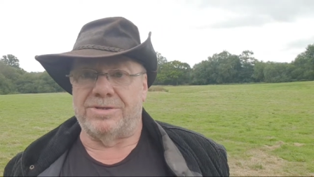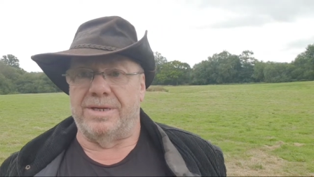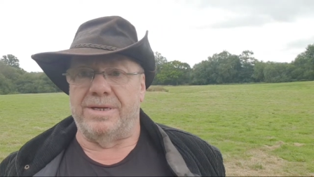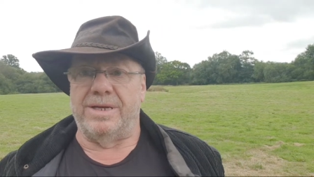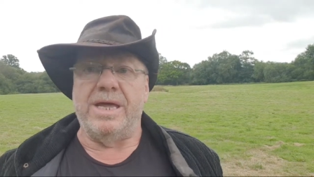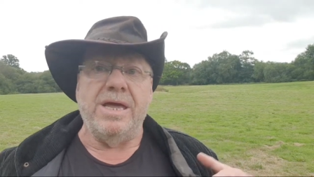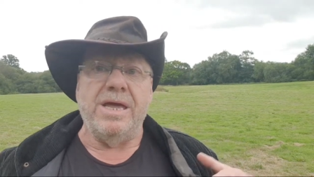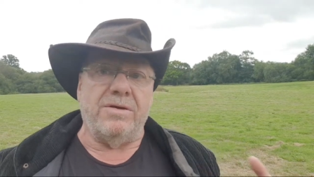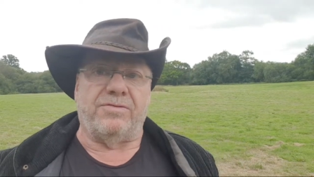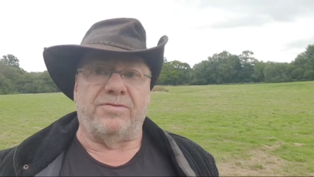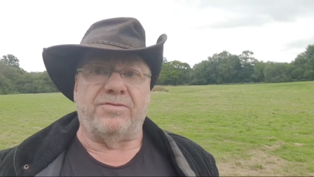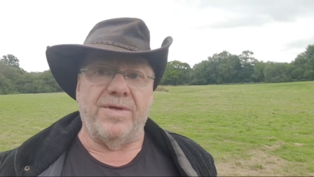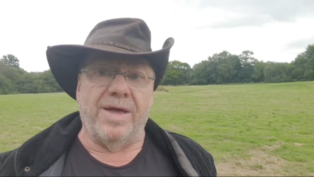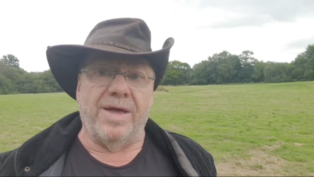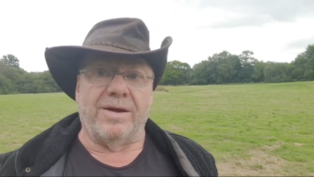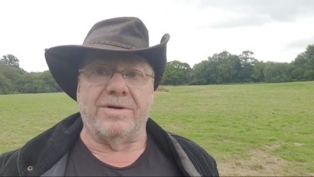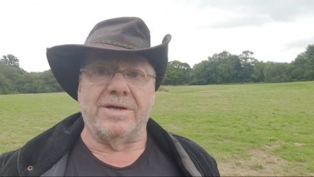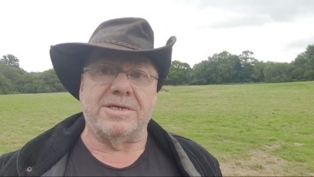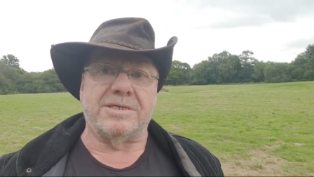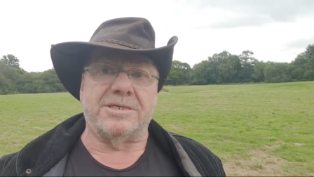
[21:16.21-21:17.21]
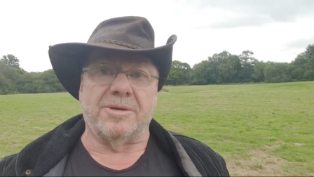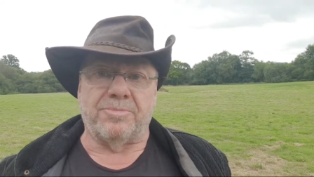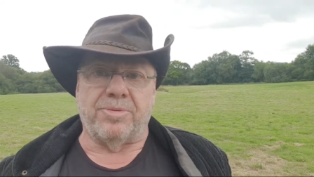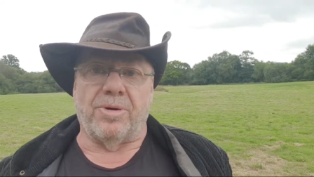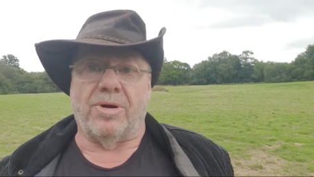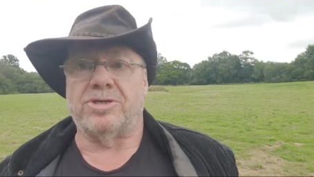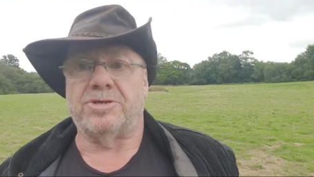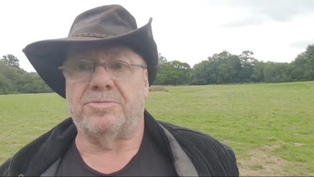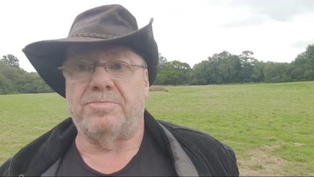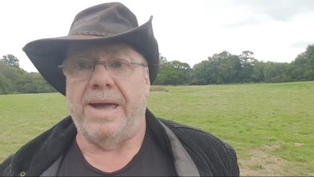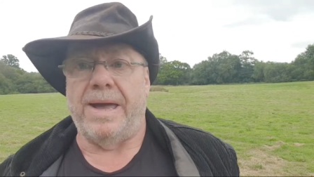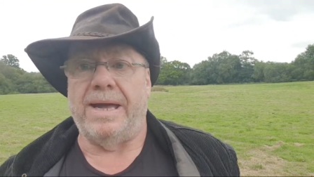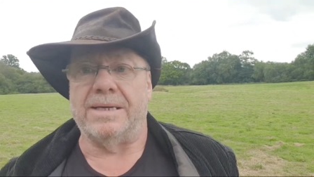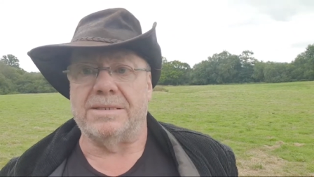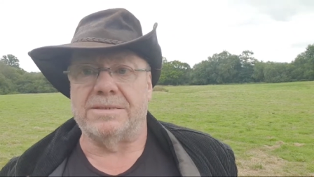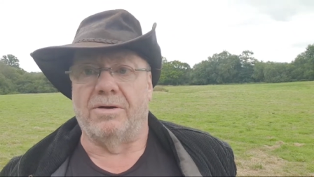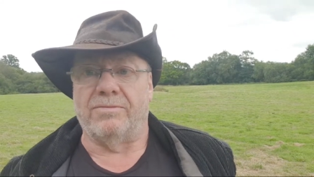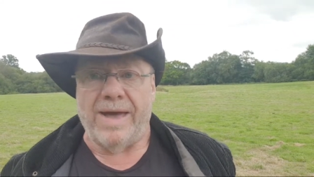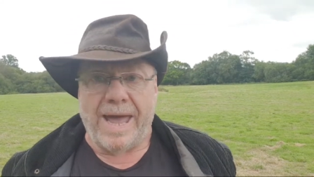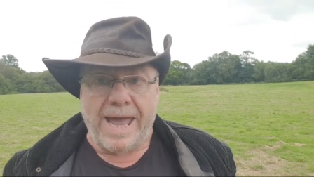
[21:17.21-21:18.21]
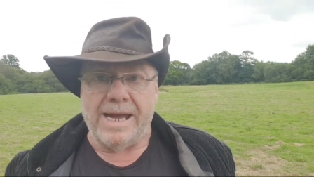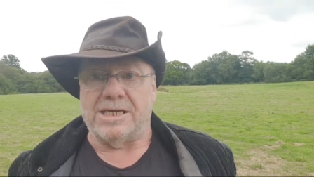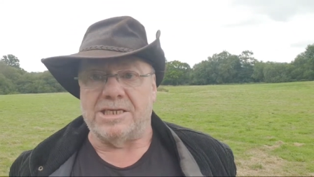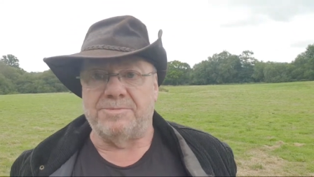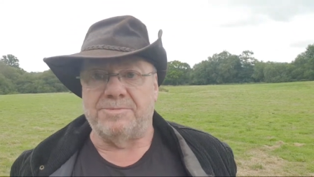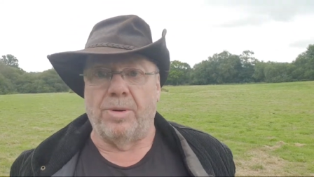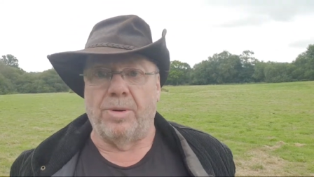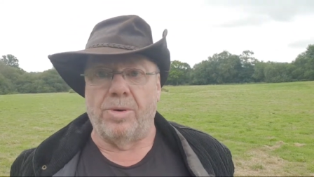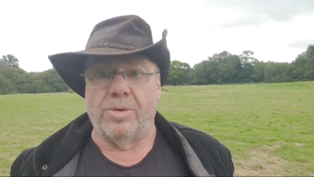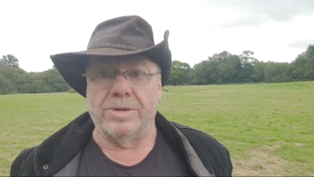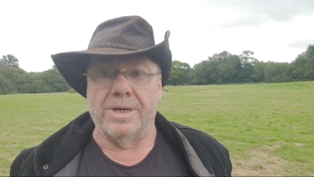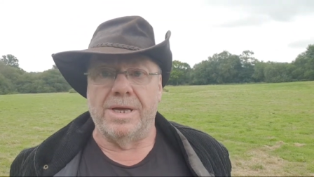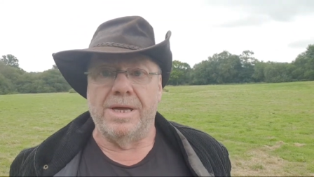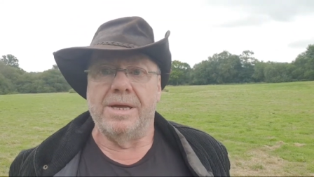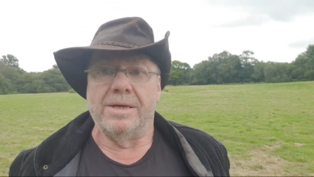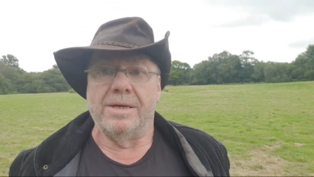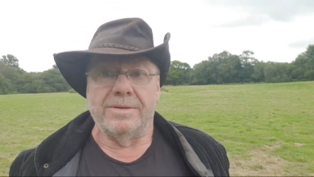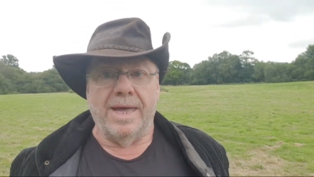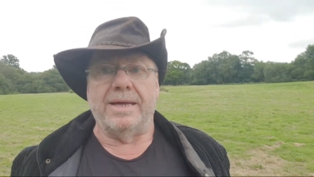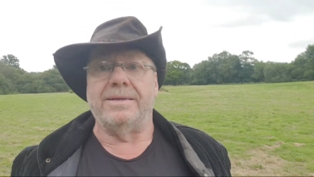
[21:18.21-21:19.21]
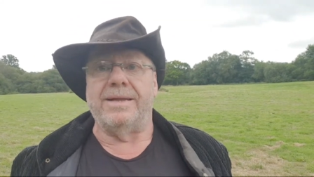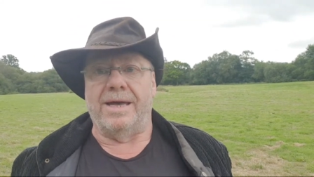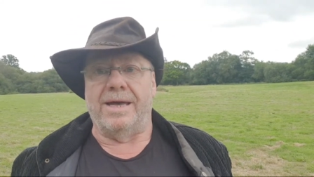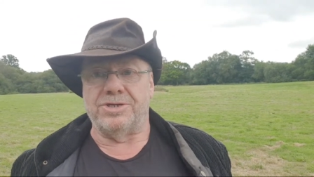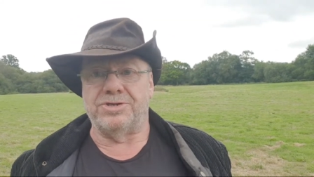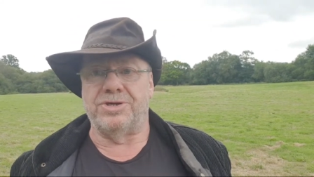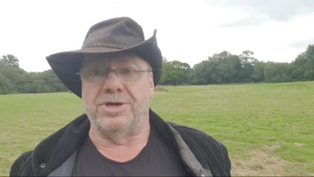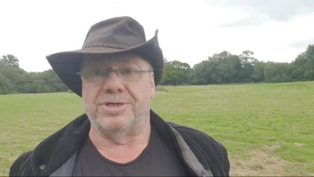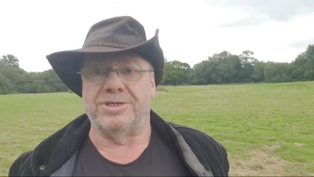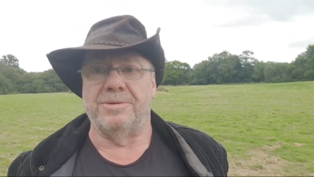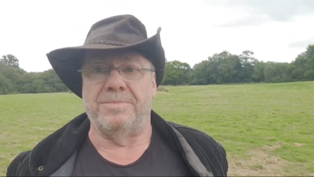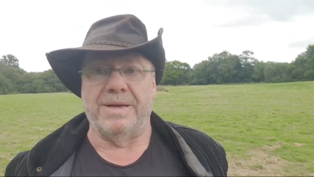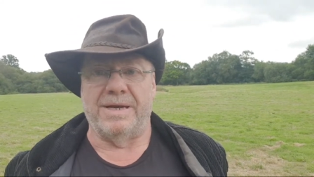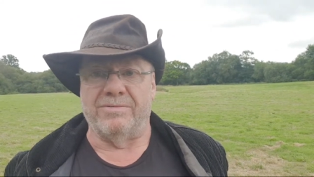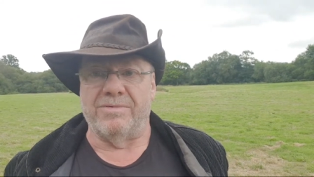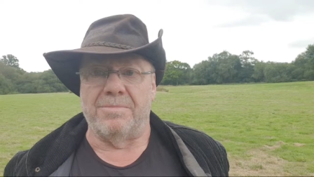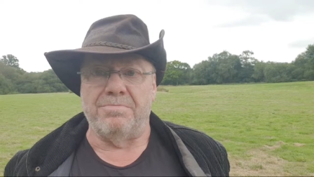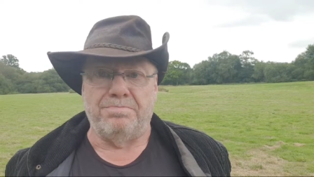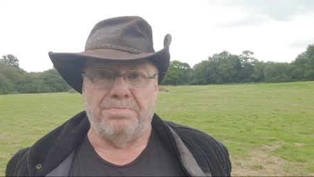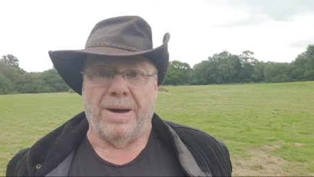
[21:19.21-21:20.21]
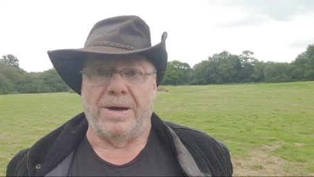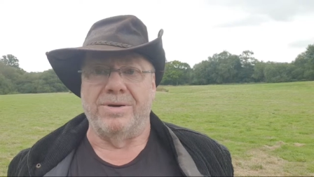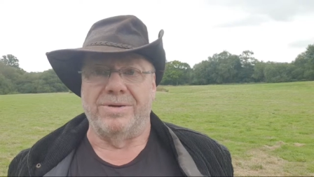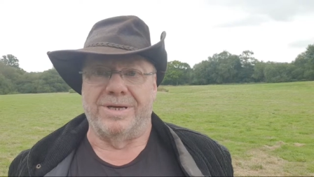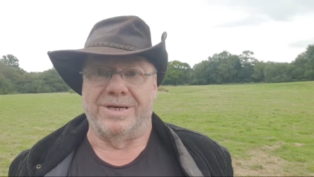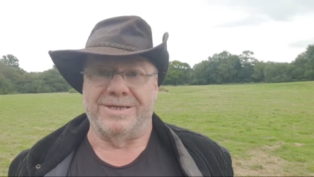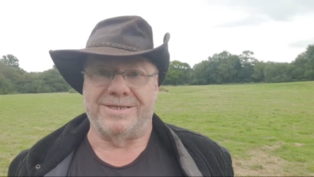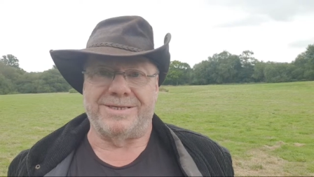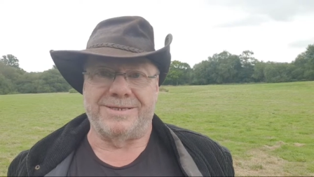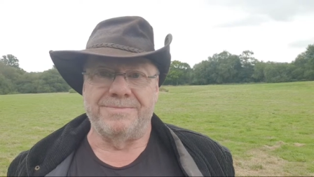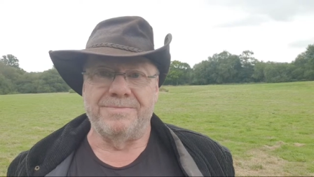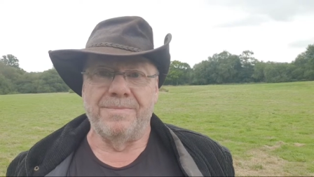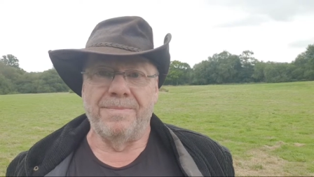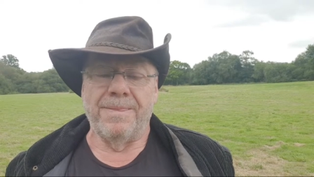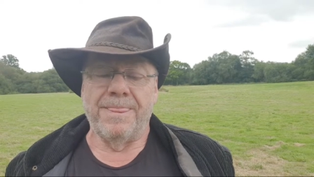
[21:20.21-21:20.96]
And if there is the prospect of export, then that's just a bit of a bonus.